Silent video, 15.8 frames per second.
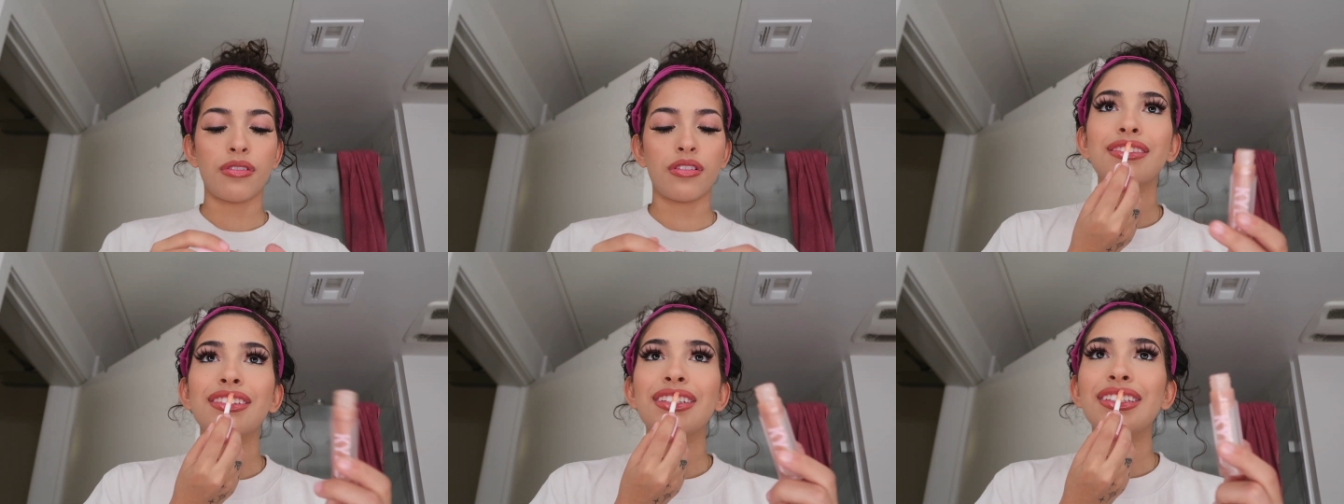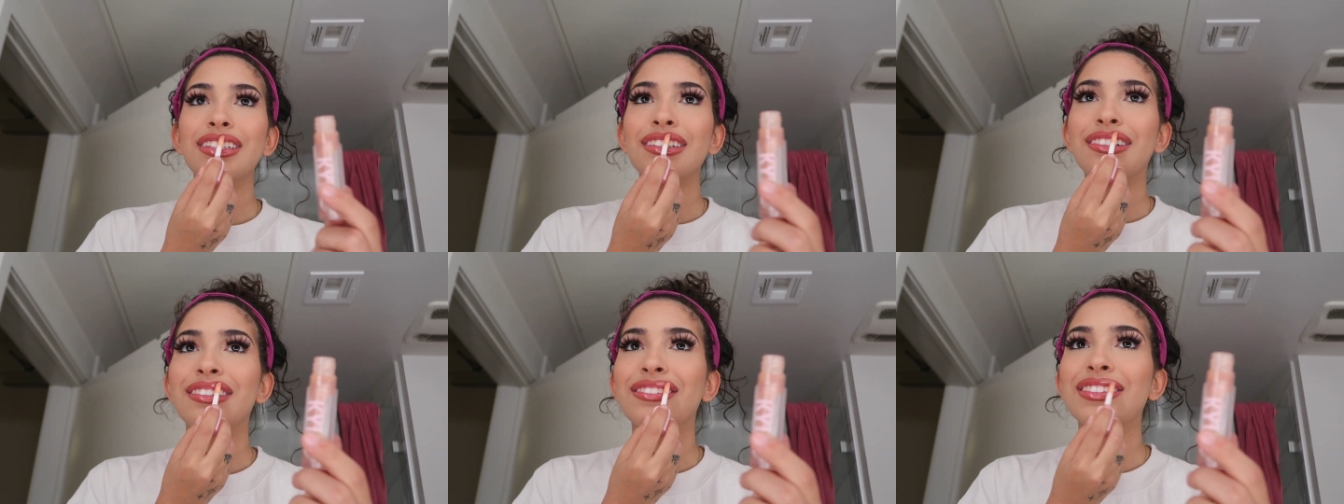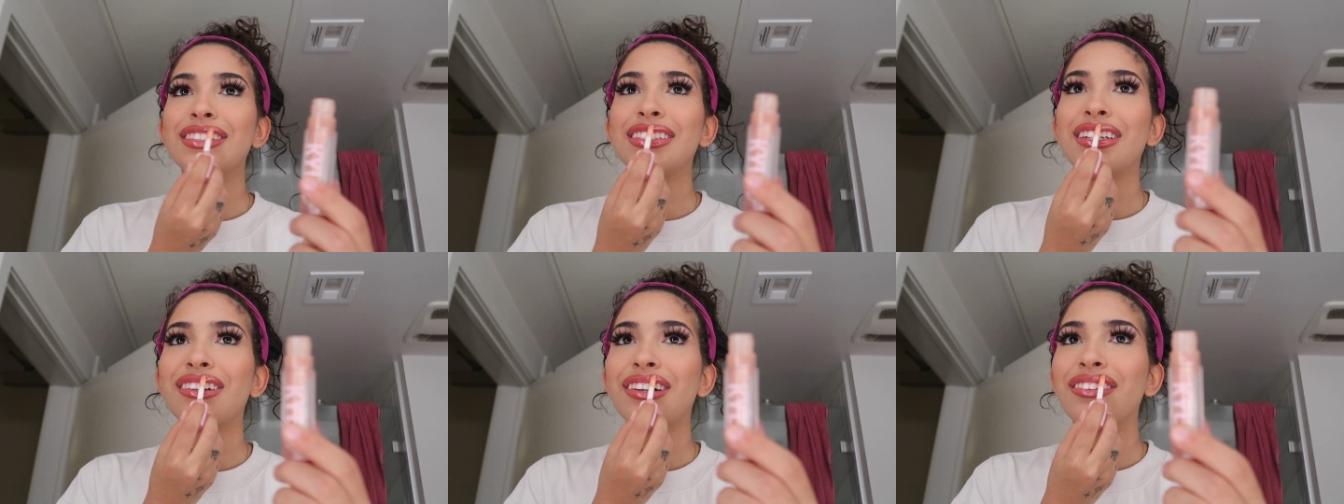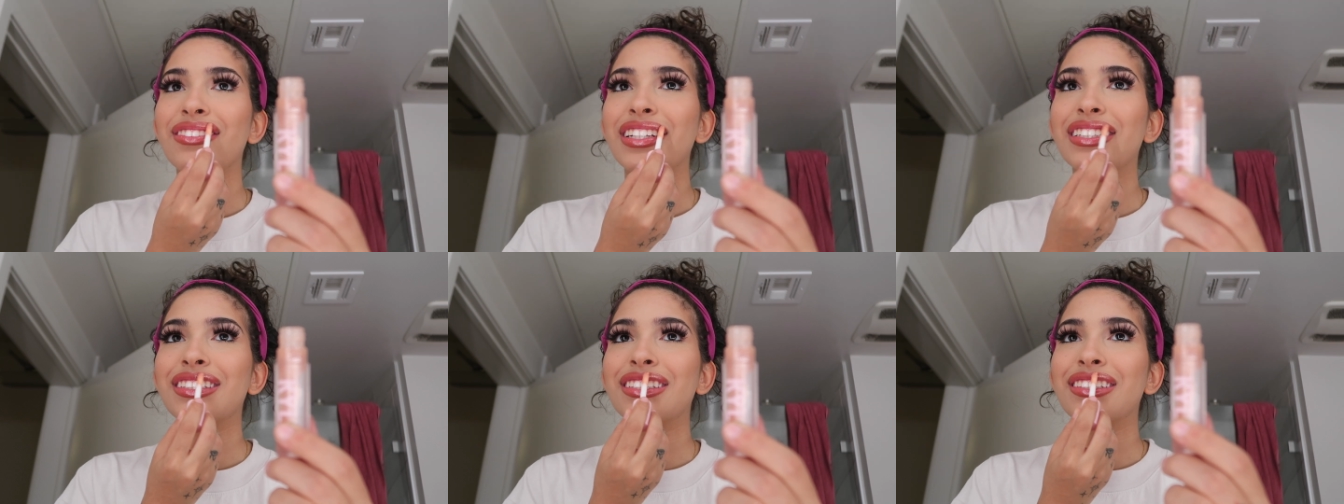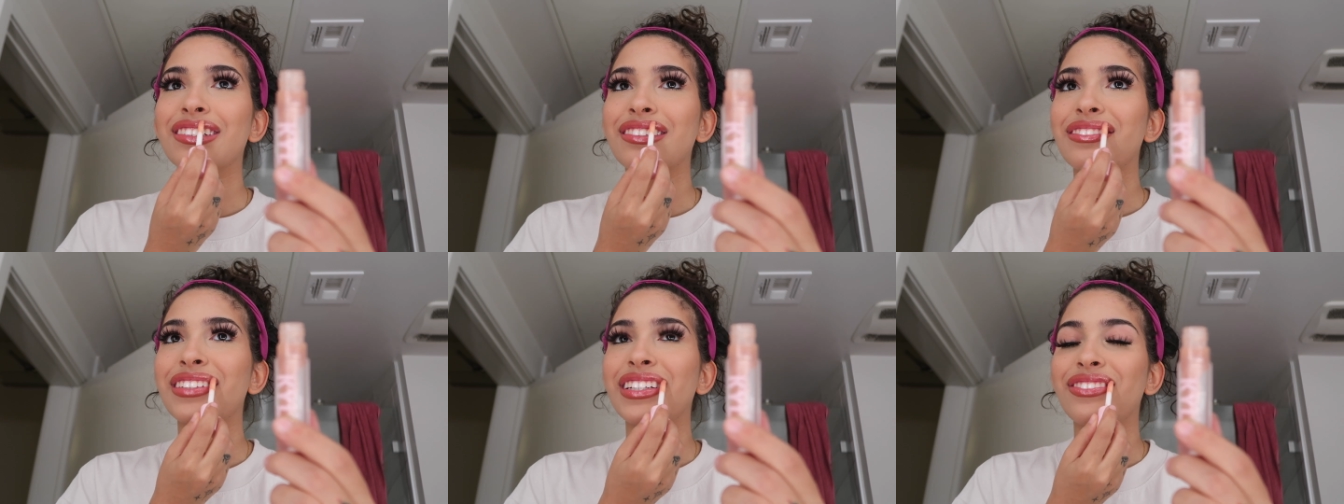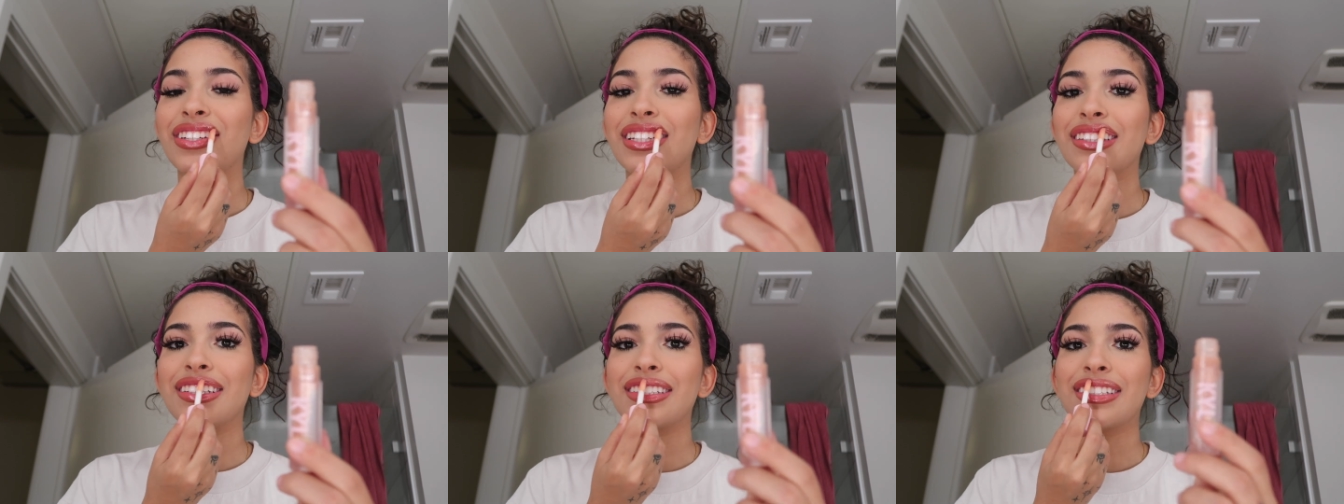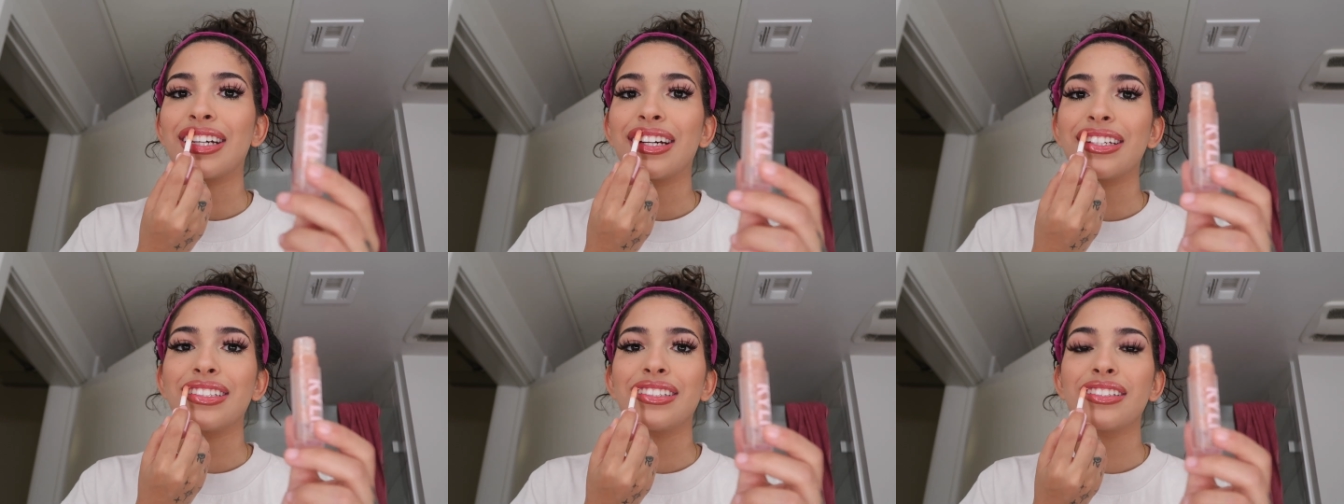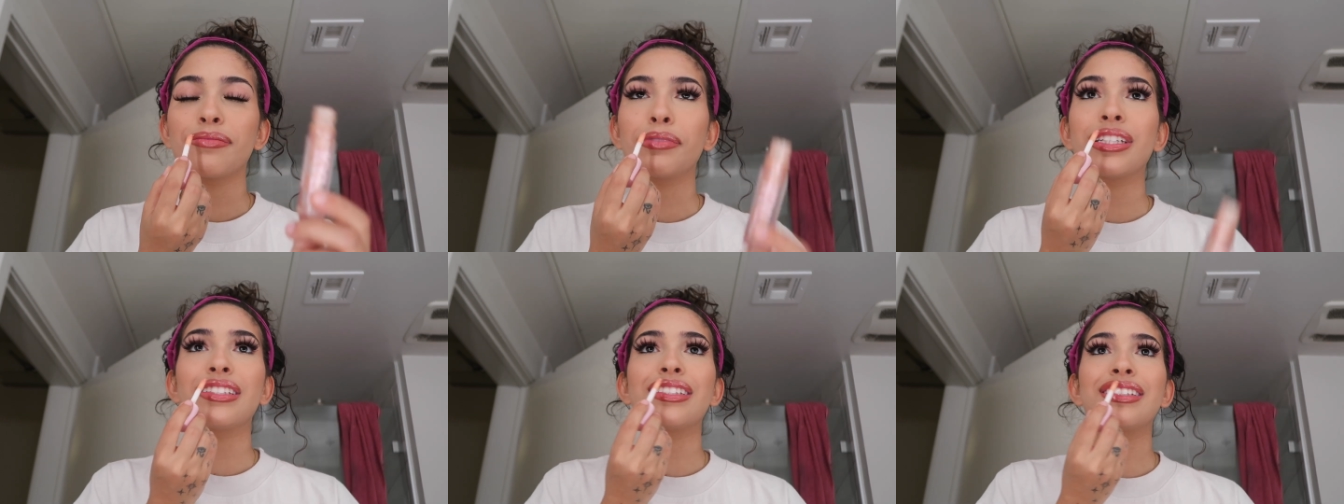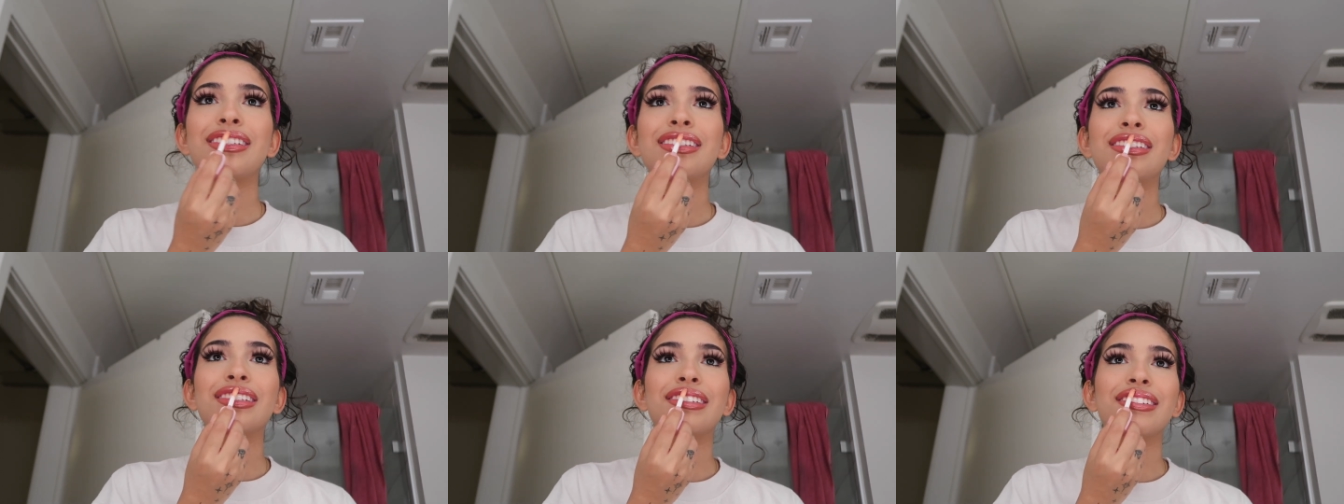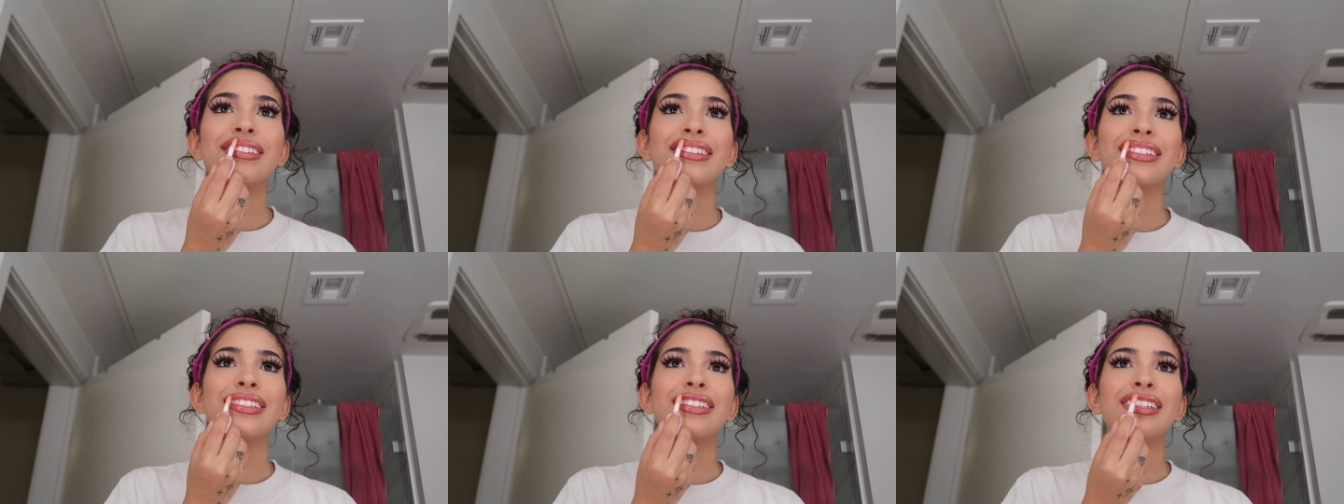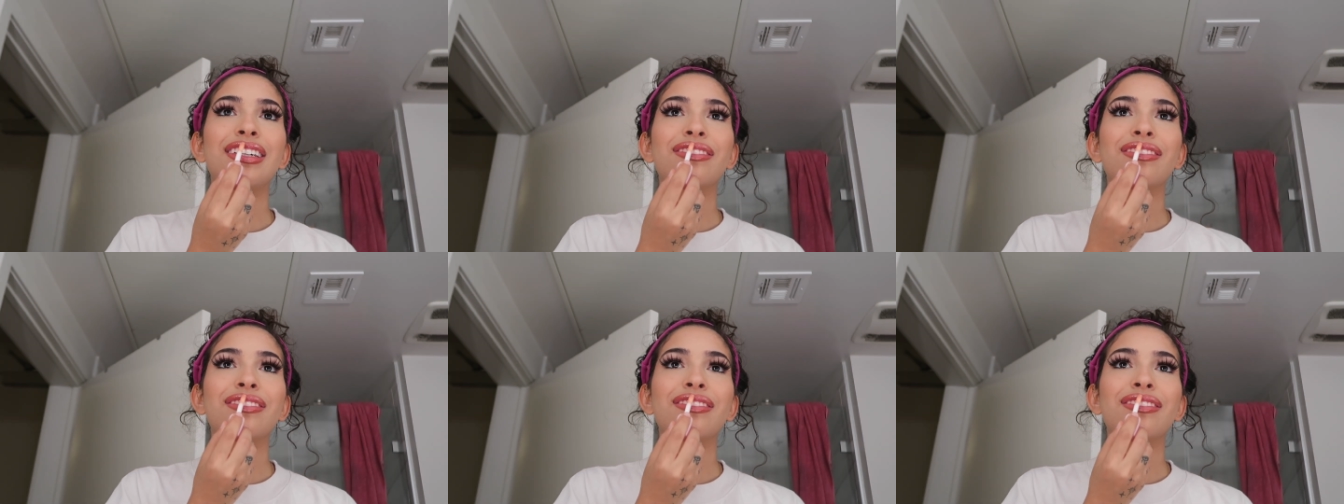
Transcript: I'm literally almost out. I'm like scraping the sides, but it's so good.